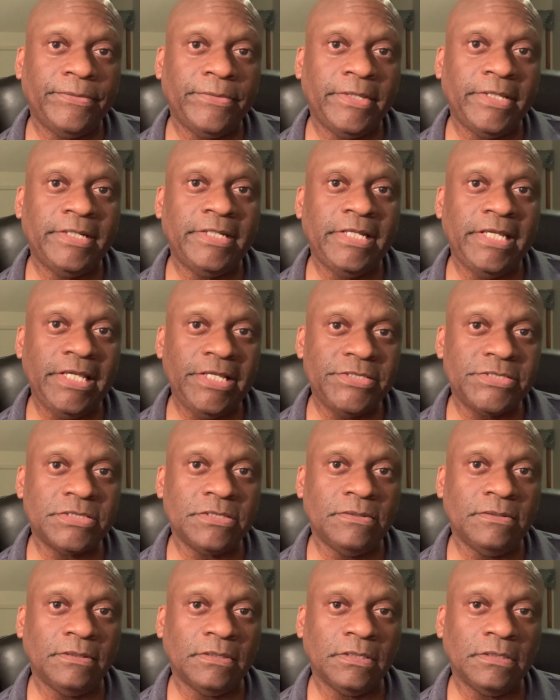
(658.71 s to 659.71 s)
in East
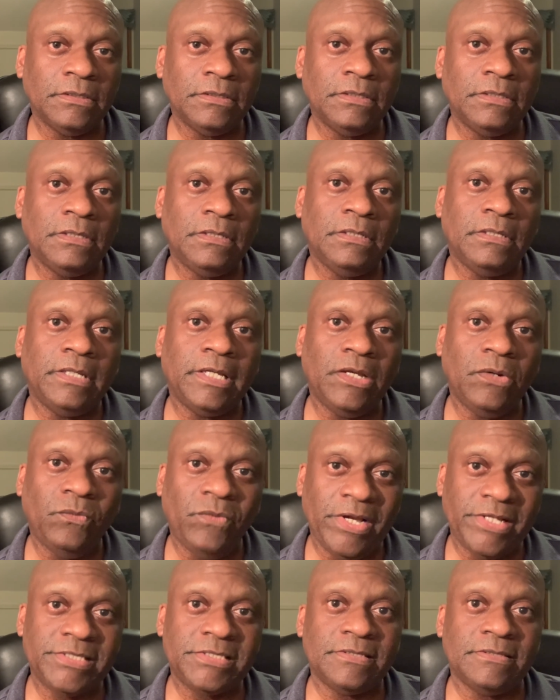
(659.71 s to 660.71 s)
Oakland and
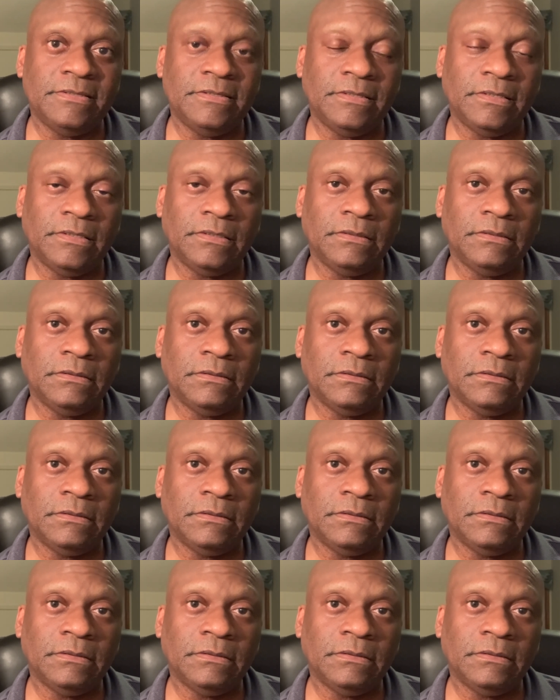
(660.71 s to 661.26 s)
West Oakland,